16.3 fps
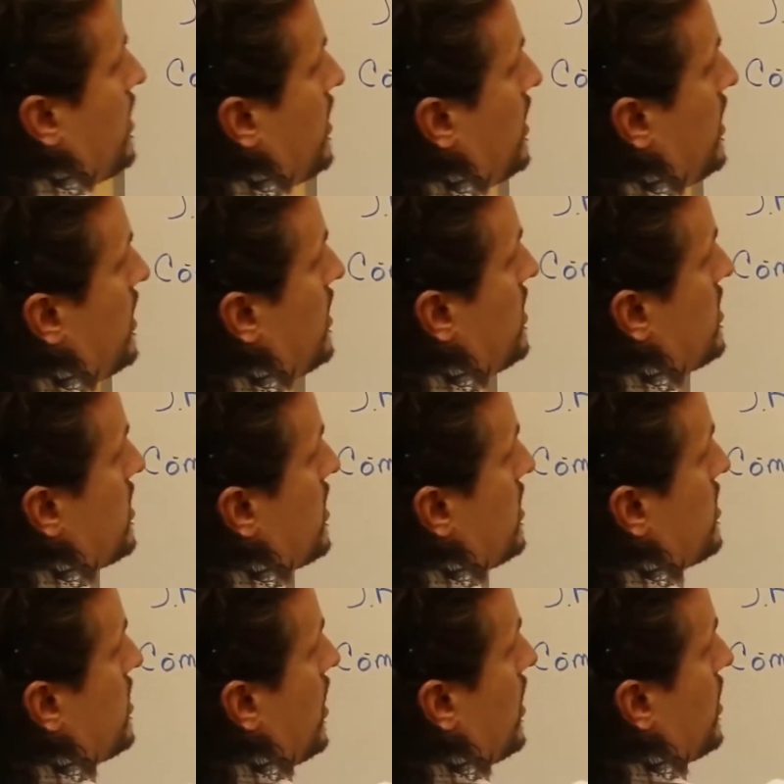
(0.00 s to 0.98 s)
these
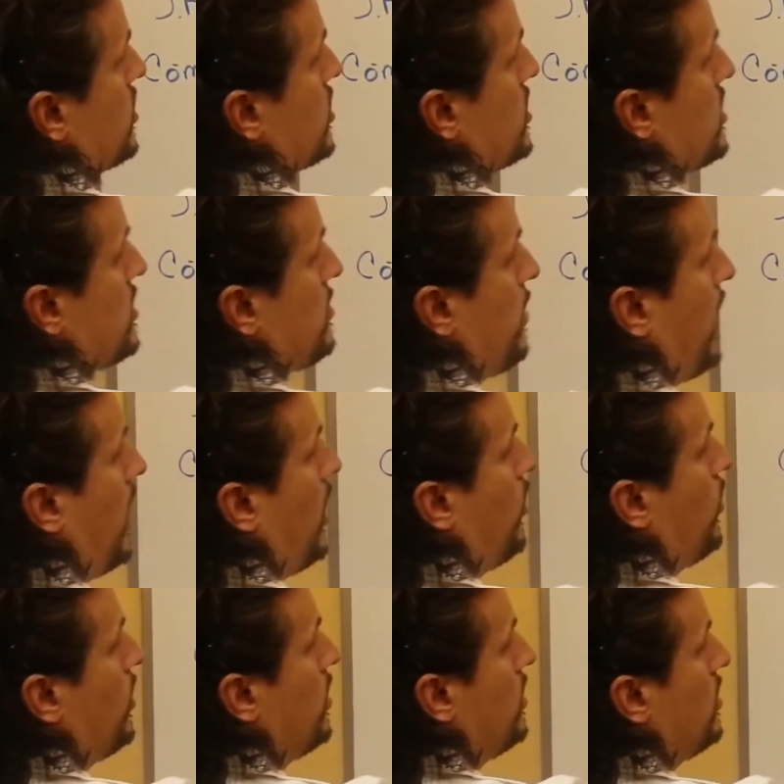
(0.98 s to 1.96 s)
is not just the
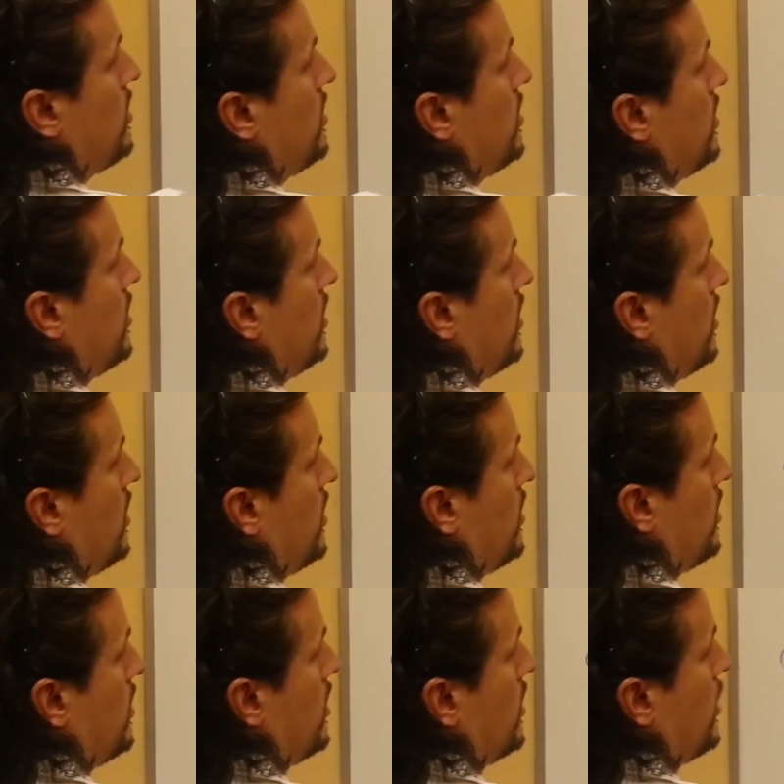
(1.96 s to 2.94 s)
power,
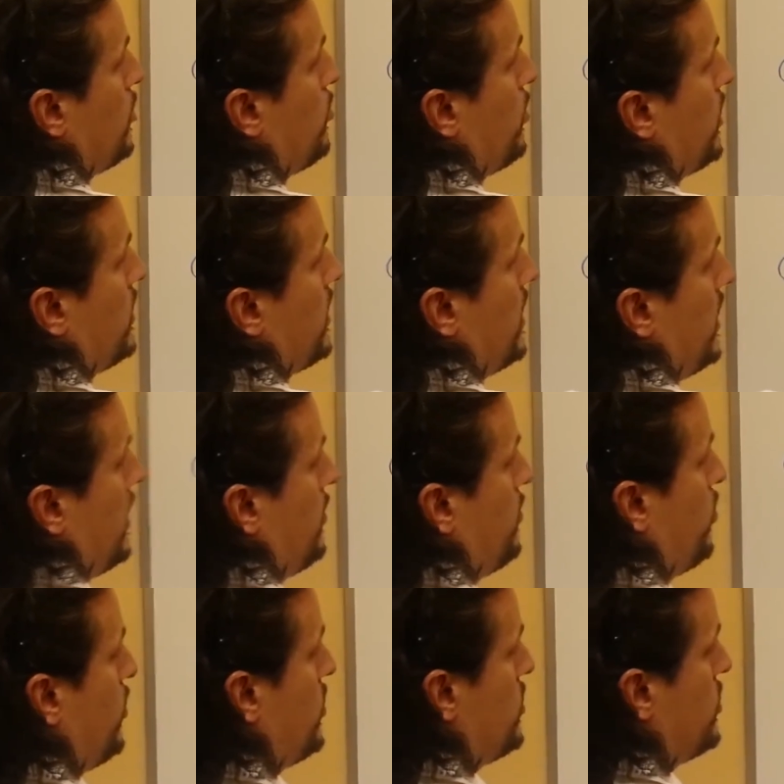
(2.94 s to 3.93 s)
but the
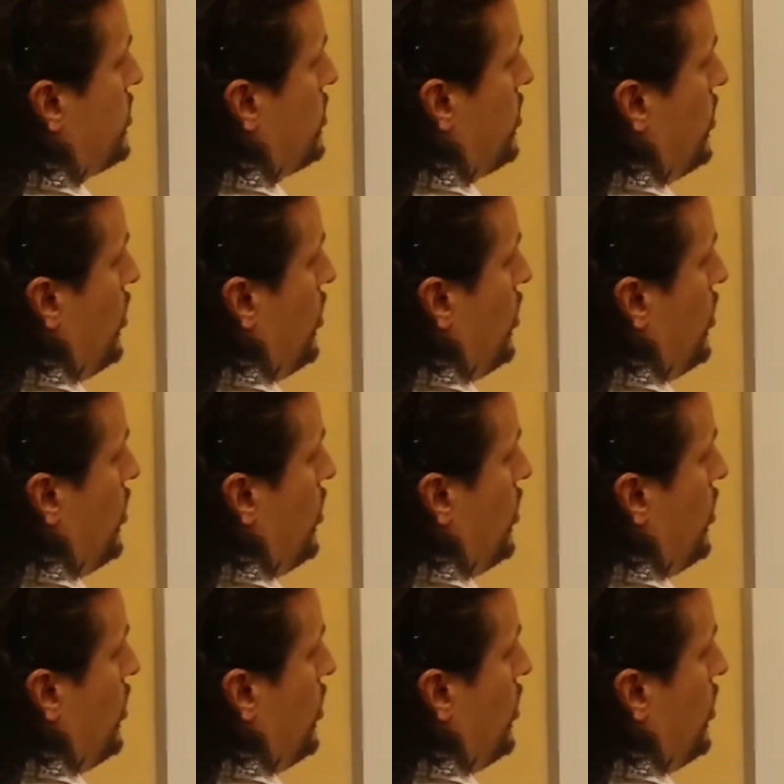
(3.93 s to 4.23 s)
amperage.